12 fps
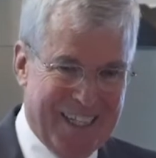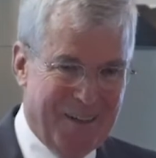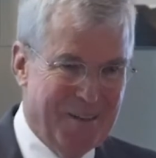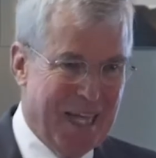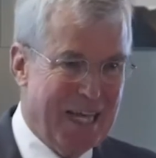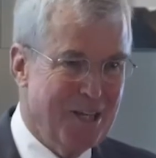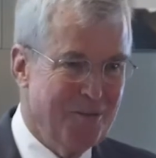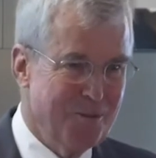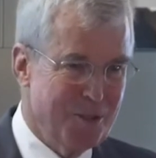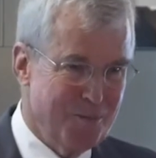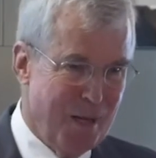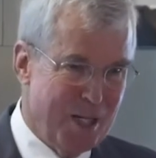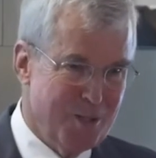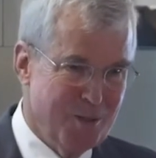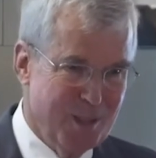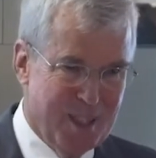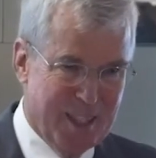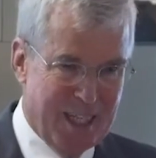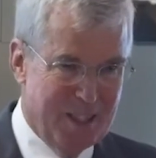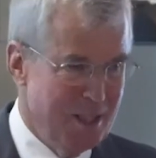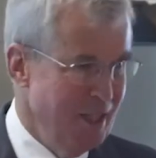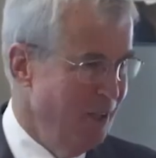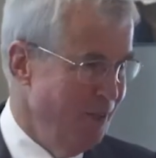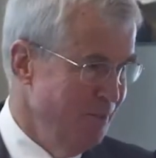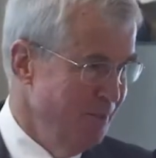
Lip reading: Thank you for sponsoring tonight's dinner.